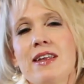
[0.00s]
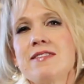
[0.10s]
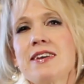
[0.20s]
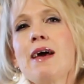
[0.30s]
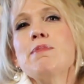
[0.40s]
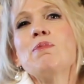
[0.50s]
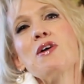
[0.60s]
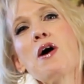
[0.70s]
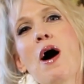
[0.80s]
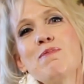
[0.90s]
of came up with
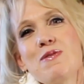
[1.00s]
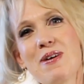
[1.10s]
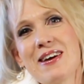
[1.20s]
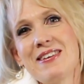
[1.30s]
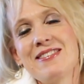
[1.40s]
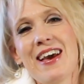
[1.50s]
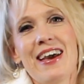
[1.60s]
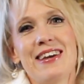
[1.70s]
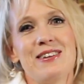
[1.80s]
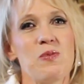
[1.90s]
a compromise,
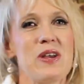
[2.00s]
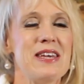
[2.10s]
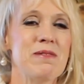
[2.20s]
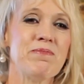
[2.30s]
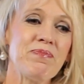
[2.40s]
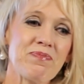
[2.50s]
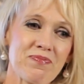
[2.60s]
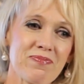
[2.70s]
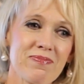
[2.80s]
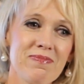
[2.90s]
and we
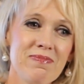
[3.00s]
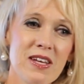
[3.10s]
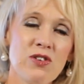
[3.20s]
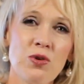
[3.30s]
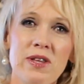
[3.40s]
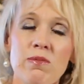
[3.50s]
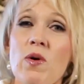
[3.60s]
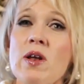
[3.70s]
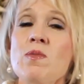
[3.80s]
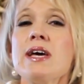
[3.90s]
told them,
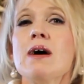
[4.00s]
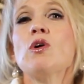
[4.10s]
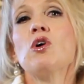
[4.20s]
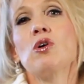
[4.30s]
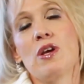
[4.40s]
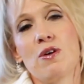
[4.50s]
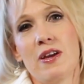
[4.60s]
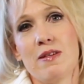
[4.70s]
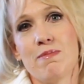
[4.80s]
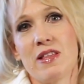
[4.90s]
why don't we come earlier
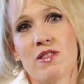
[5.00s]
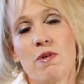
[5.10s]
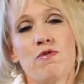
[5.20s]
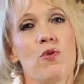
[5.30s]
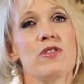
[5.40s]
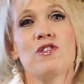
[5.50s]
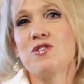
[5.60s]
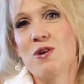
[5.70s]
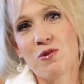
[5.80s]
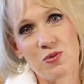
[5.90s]
in the month before the
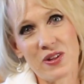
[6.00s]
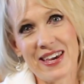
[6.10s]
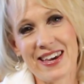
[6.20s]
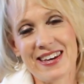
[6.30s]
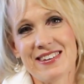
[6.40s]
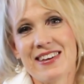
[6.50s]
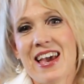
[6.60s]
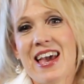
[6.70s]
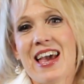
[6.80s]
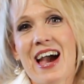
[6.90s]
snows really hit
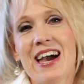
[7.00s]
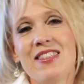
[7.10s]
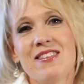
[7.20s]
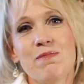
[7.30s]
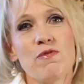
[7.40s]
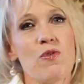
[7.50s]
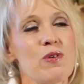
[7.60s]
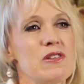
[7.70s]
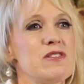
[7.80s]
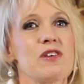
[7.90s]
and
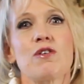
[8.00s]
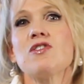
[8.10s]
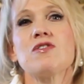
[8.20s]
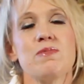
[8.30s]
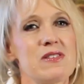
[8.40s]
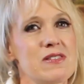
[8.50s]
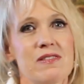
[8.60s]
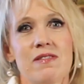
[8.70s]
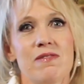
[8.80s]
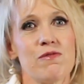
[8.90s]
before it's the Christmas
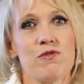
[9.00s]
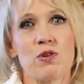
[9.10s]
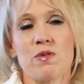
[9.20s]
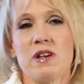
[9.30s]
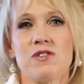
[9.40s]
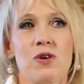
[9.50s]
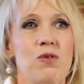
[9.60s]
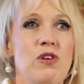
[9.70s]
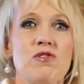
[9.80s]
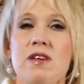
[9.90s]
flurry.
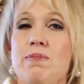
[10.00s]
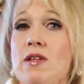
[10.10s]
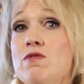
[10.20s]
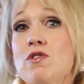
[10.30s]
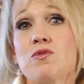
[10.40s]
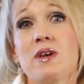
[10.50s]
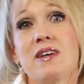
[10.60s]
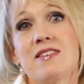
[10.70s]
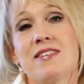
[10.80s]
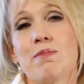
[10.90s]
So usually about the first week of
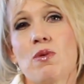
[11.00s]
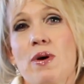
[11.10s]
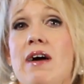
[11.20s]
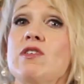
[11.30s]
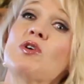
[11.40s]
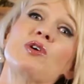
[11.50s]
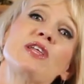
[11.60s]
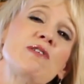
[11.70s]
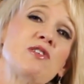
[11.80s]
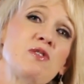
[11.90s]
December, we have an
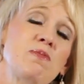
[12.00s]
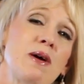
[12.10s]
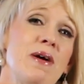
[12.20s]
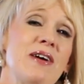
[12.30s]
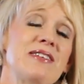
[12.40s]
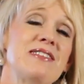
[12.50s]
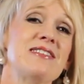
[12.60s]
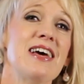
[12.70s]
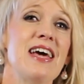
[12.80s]
early Christmas with my parents,